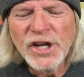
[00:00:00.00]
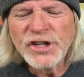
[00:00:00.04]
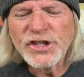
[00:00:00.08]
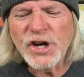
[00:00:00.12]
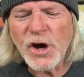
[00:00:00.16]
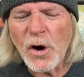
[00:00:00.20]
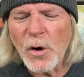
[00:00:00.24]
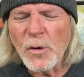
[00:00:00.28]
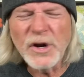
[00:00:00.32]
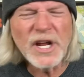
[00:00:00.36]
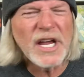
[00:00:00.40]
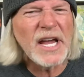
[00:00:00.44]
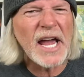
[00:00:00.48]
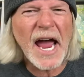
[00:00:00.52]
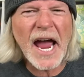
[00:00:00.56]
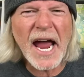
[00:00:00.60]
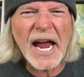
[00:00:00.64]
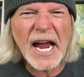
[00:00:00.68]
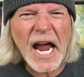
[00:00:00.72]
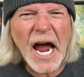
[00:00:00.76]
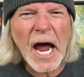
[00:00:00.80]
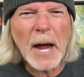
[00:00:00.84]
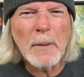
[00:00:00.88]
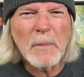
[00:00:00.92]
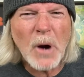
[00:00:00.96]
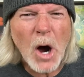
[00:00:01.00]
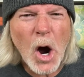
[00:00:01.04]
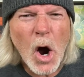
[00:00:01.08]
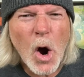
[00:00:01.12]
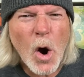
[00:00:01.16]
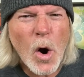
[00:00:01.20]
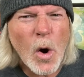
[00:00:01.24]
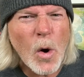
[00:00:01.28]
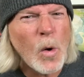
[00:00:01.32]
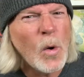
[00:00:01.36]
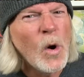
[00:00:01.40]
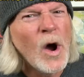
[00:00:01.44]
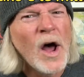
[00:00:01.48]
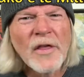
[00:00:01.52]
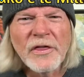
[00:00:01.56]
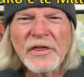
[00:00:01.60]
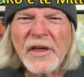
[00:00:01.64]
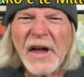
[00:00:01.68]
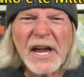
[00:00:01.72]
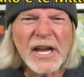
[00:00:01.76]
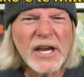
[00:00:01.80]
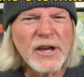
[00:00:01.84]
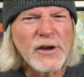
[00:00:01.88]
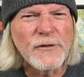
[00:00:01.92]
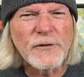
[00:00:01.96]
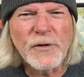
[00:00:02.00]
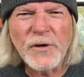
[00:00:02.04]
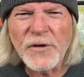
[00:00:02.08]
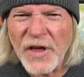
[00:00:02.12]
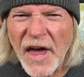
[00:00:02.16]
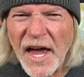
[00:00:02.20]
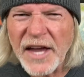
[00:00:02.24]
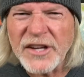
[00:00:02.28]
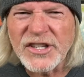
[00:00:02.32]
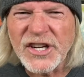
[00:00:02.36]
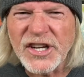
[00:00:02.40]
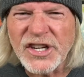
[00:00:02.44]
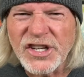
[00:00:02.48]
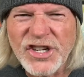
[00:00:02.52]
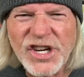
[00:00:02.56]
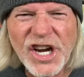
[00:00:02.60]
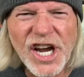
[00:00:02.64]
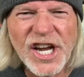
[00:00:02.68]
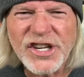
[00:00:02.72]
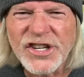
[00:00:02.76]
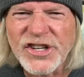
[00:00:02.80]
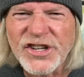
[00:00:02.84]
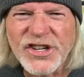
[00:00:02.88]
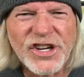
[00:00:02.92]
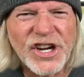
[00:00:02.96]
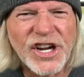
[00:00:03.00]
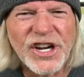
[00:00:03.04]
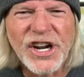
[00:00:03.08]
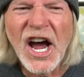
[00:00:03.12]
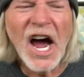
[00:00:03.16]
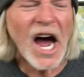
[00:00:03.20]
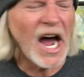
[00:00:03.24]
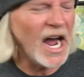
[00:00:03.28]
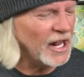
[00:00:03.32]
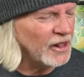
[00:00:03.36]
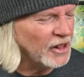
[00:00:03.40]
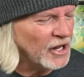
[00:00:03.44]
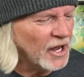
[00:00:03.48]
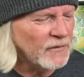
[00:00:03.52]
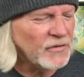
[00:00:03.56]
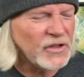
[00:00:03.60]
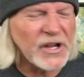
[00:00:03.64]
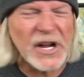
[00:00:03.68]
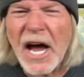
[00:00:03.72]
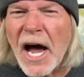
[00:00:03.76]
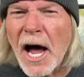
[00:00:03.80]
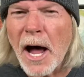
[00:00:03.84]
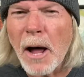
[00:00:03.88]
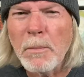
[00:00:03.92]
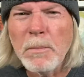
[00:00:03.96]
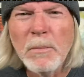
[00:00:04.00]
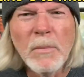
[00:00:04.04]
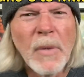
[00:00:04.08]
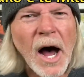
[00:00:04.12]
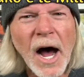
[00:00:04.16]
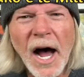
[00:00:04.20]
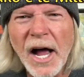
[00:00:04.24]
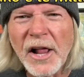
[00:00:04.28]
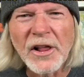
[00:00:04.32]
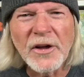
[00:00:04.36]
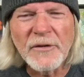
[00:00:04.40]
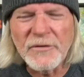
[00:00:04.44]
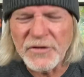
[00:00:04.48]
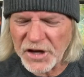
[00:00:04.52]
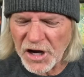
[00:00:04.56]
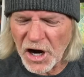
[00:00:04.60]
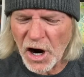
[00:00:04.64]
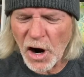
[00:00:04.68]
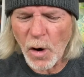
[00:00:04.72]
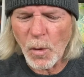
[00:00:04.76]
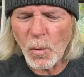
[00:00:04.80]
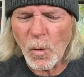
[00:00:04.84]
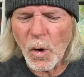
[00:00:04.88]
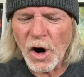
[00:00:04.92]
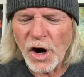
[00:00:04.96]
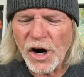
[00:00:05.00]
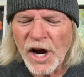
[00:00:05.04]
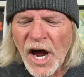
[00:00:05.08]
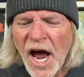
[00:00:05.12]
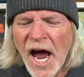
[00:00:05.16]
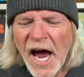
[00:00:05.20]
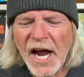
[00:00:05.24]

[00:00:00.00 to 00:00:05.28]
Tony AMO, thank you for that suggestion. I love the album. I love the artwork.